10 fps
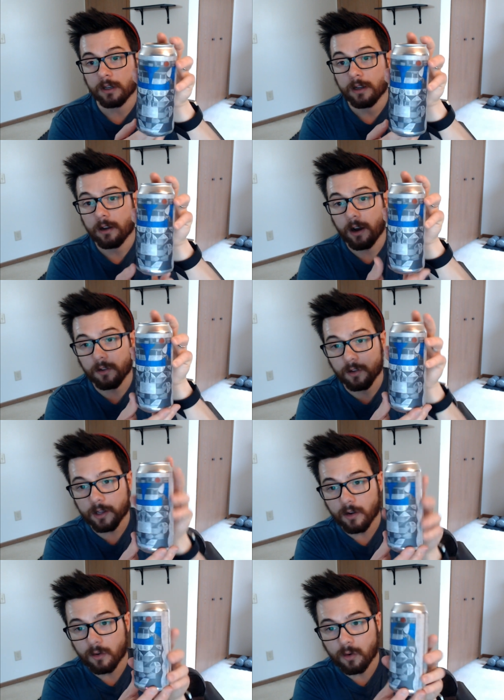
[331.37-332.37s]
Uh, look
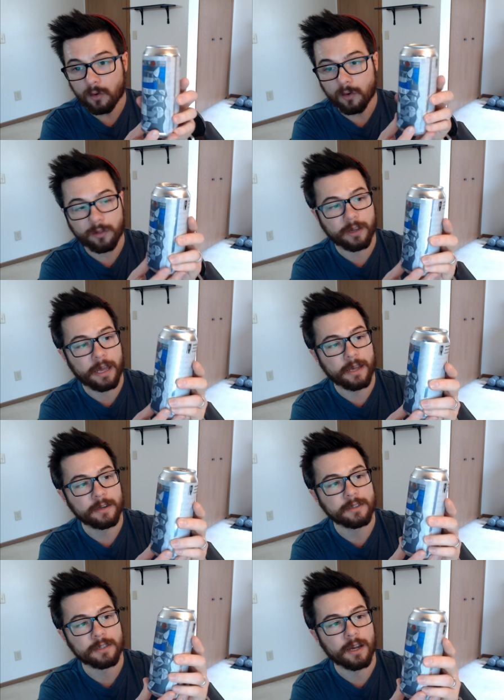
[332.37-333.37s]
how cool the can
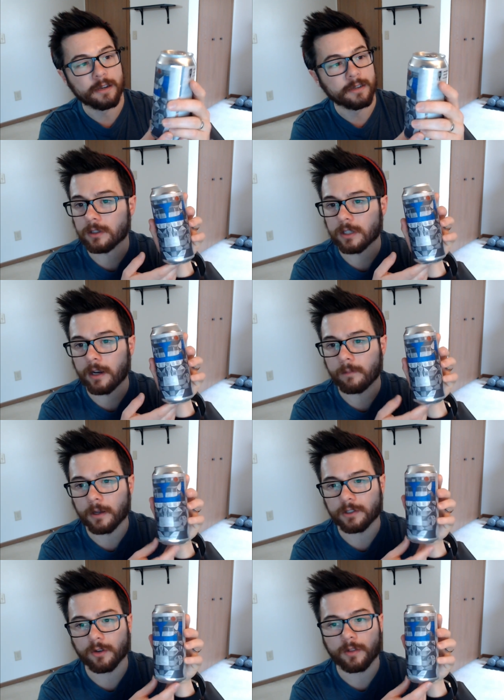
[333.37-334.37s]
design is, and I'm
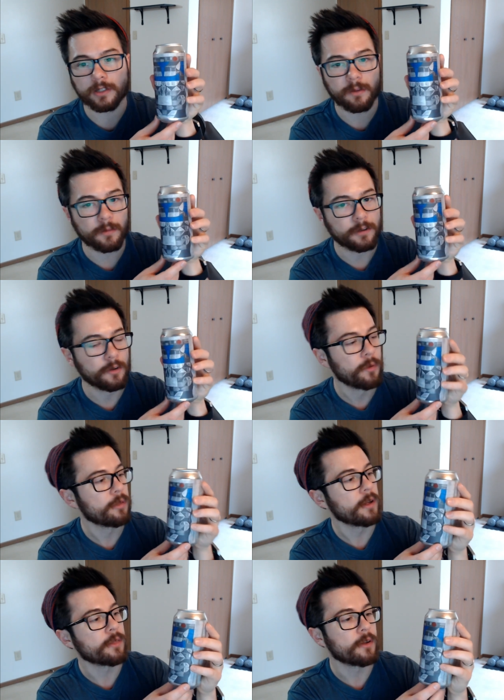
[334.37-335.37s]
not sure if that's something to do with
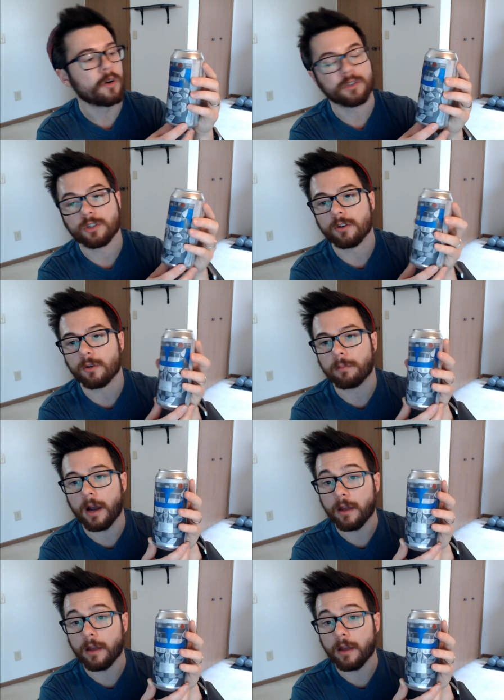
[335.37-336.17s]
like the culture nearby the